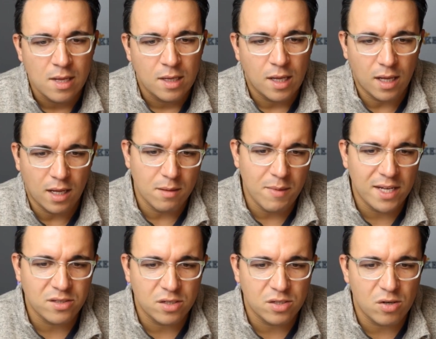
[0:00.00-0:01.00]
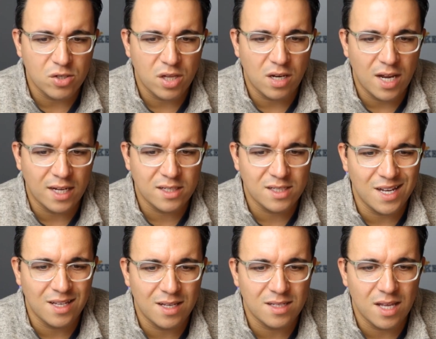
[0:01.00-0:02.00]
Uh, it makes an assertion, the next
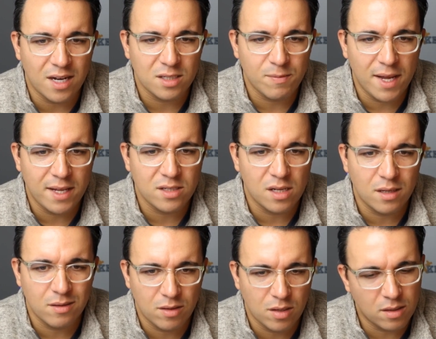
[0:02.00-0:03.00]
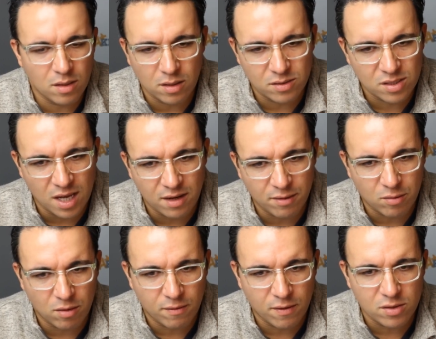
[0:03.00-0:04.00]
sentence then expands on. Uh, it's kind of the
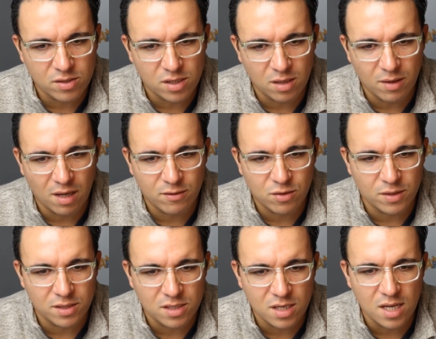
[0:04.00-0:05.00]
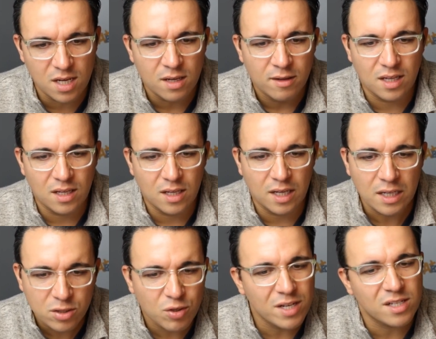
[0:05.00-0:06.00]
reverse, and then we have choice D. It
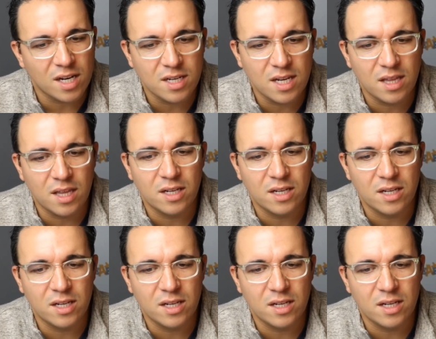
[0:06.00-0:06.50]
illustrates an idea that is